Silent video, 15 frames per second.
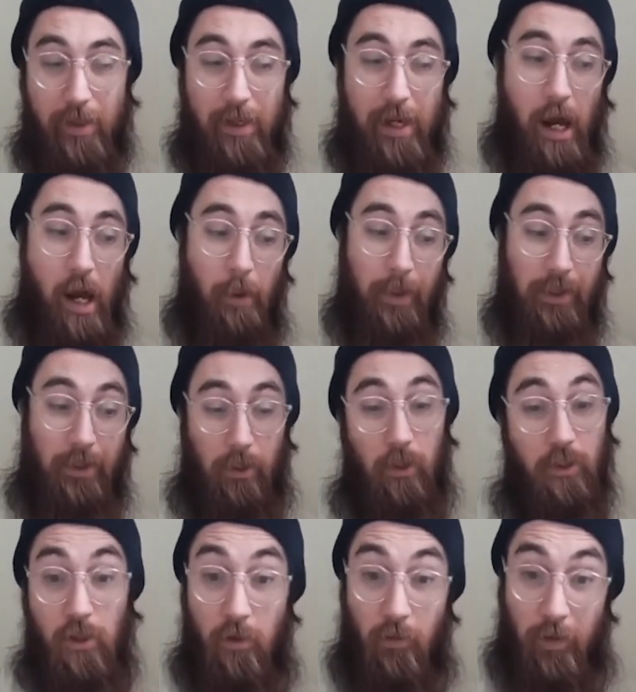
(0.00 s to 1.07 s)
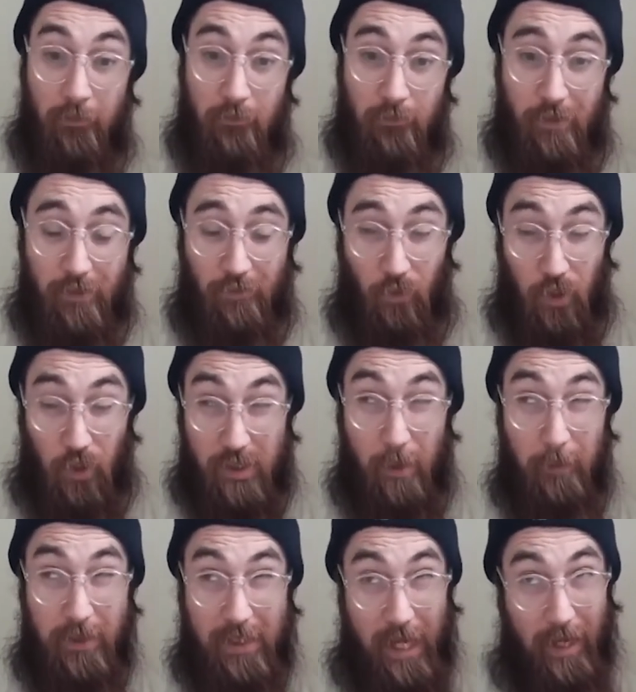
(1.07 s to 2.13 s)
And then also, if for
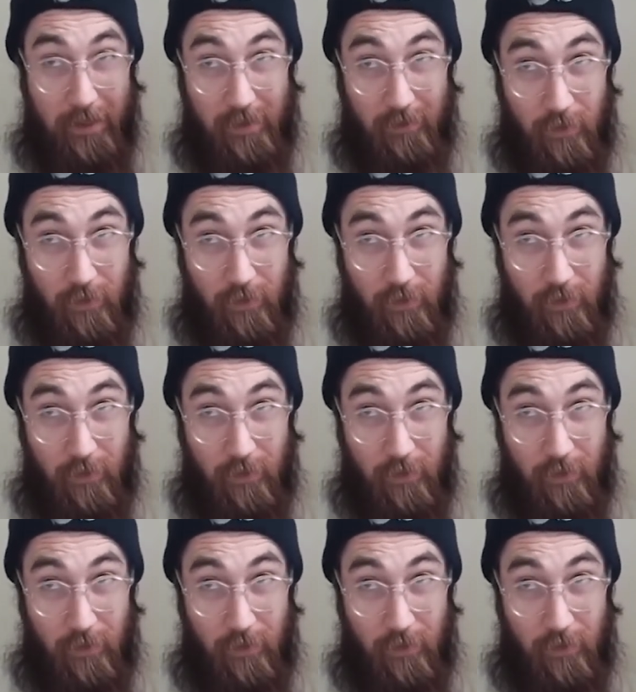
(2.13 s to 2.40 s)
some attacks,